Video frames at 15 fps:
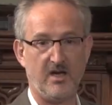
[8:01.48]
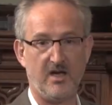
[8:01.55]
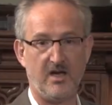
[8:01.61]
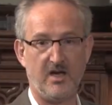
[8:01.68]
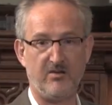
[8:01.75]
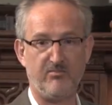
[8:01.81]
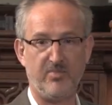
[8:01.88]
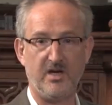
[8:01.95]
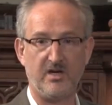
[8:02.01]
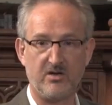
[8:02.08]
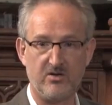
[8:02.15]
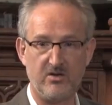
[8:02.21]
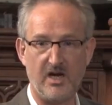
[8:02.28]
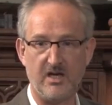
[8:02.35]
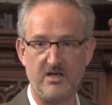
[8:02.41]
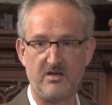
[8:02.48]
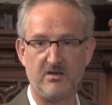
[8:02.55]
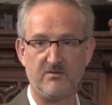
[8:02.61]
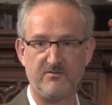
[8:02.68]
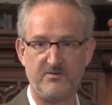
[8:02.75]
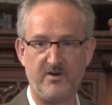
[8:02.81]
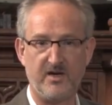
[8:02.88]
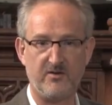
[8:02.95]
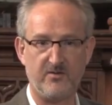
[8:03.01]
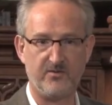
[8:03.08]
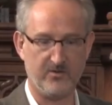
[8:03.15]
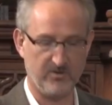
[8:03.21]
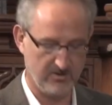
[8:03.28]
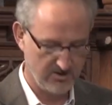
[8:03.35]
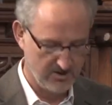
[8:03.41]
and be creative,
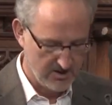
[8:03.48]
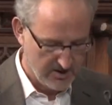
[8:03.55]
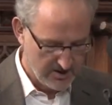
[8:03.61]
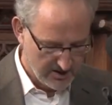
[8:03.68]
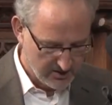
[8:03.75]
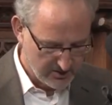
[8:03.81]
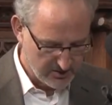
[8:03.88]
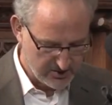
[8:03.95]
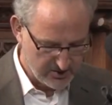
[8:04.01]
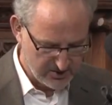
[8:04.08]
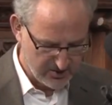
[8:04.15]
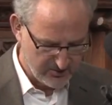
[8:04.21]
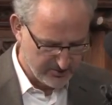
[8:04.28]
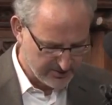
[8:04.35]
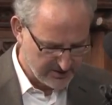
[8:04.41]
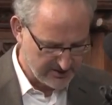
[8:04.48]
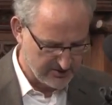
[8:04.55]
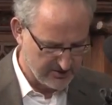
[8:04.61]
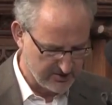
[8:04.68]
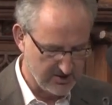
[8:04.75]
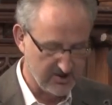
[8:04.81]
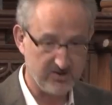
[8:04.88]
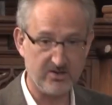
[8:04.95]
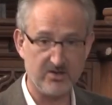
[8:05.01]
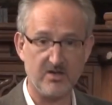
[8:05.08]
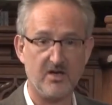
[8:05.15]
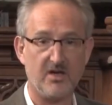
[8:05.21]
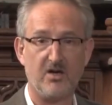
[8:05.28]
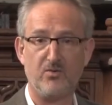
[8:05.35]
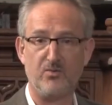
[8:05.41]
faithful Christian presences
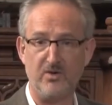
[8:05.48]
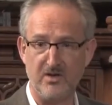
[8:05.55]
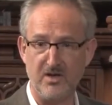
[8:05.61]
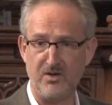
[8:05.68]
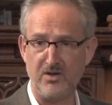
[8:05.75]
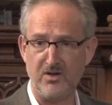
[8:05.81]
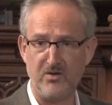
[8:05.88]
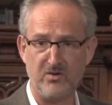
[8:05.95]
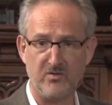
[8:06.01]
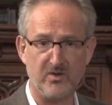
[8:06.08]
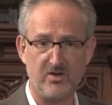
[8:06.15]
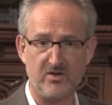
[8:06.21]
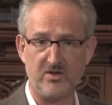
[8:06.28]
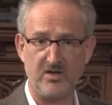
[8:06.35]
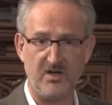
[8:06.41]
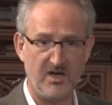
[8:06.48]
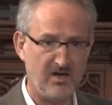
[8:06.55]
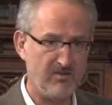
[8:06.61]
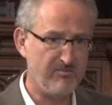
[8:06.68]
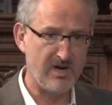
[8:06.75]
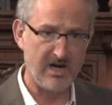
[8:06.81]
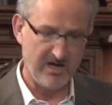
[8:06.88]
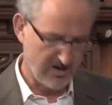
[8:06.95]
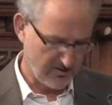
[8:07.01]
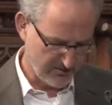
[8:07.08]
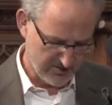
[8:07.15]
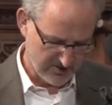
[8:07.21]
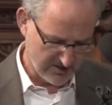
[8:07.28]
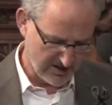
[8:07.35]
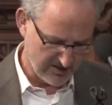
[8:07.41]
within the university in many
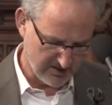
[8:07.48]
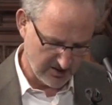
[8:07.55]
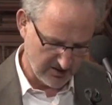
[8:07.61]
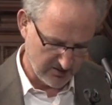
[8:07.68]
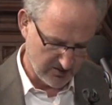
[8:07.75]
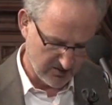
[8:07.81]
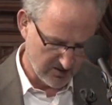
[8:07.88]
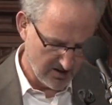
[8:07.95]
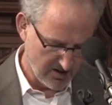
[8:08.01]
different settings,